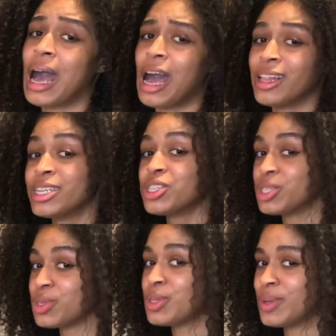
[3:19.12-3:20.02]
I'll
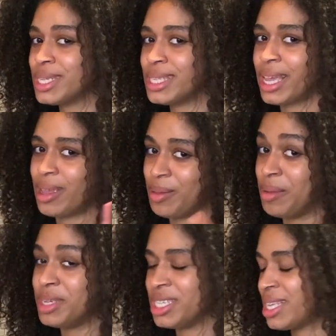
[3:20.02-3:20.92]
introduce you in a second. Let
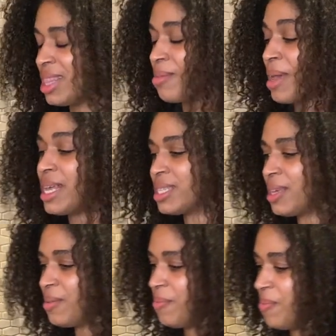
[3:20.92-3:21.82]
me just get the basket.